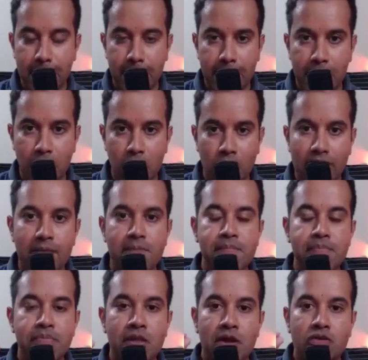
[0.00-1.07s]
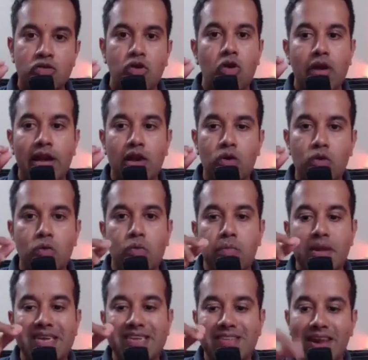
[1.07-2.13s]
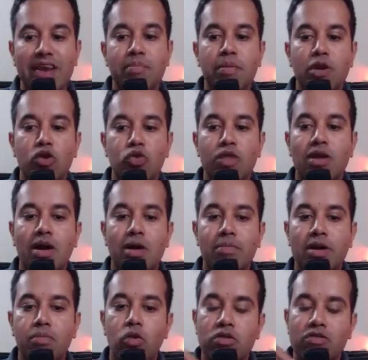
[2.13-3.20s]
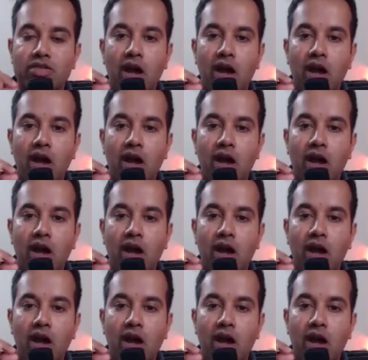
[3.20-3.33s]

Okay, so can you please let me know in the comment box